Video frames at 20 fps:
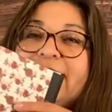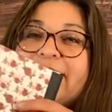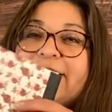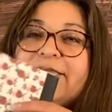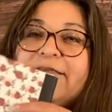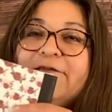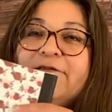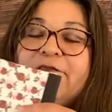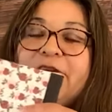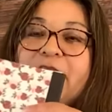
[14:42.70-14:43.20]

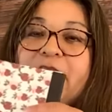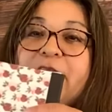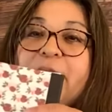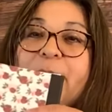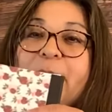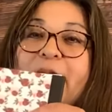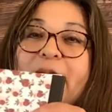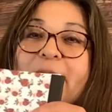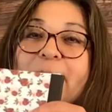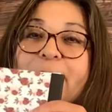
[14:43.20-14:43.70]
the very
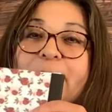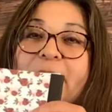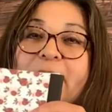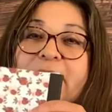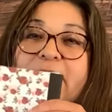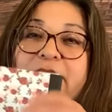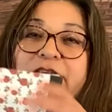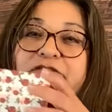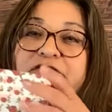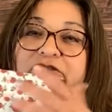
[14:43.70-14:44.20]
back
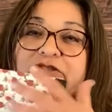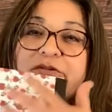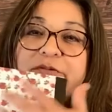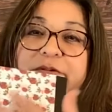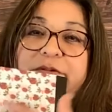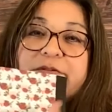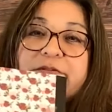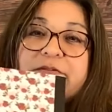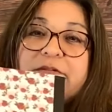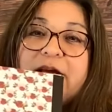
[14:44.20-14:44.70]
page,
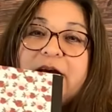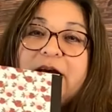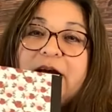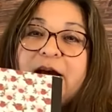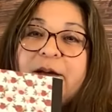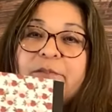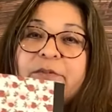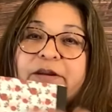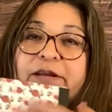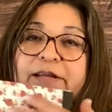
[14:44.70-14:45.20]

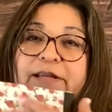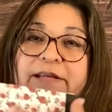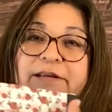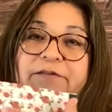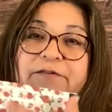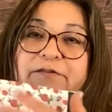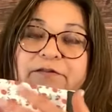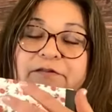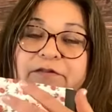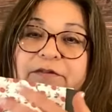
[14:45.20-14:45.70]
I'm going to
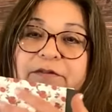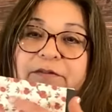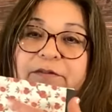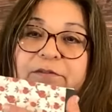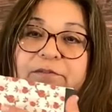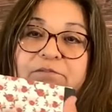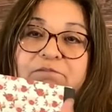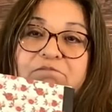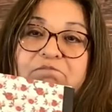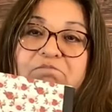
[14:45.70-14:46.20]
leave
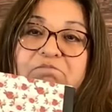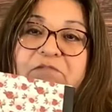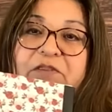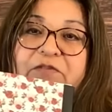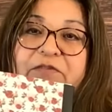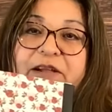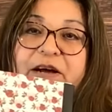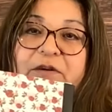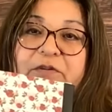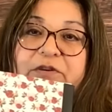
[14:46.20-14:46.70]
the
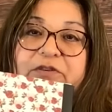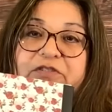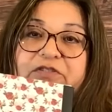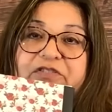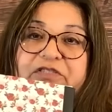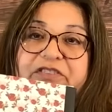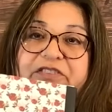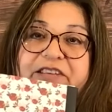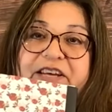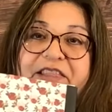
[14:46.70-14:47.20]
flowers
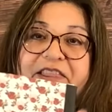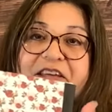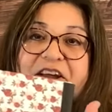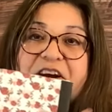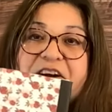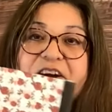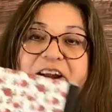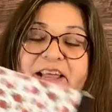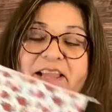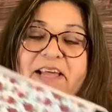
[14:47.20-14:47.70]
just like they
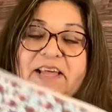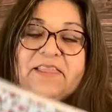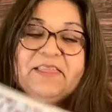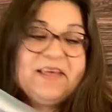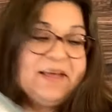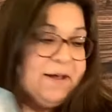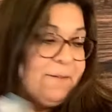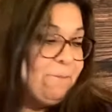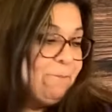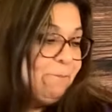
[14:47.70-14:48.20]
are. I like that.